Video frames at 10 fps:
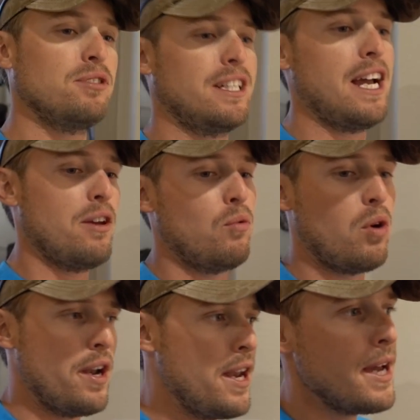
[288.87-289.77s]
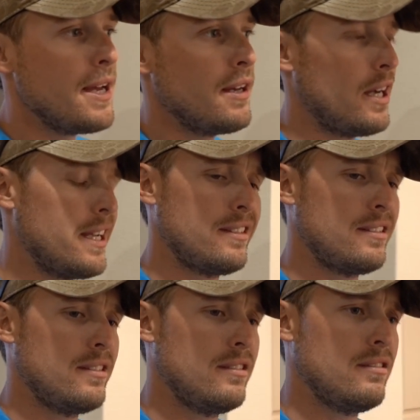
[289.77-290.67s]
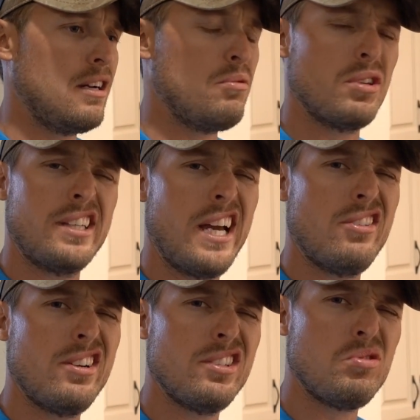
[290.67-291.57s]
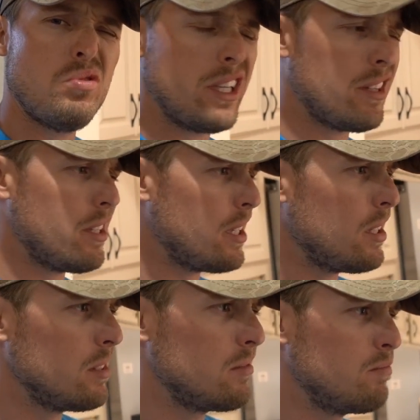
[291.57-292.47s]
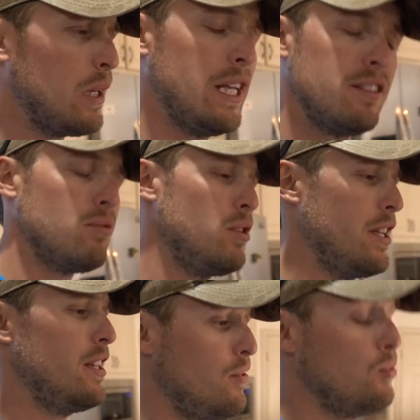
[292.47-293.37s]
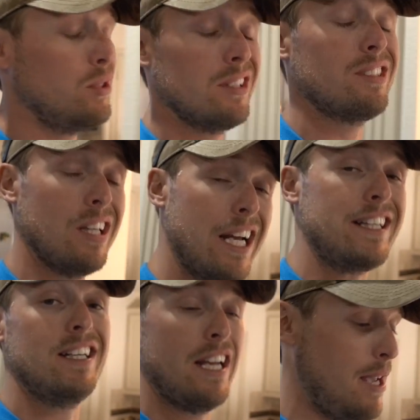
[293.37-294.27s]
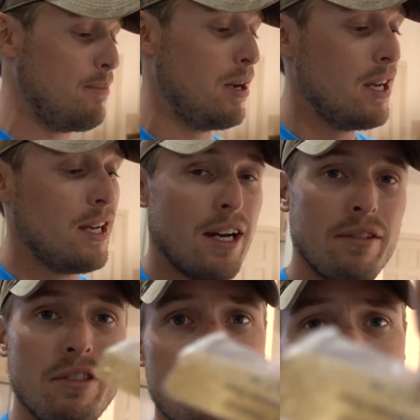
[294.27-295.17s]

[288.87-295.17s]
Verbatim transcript: was the guy that won. I guess I would count it as a winning thing, but he's the one that it was a selected name of the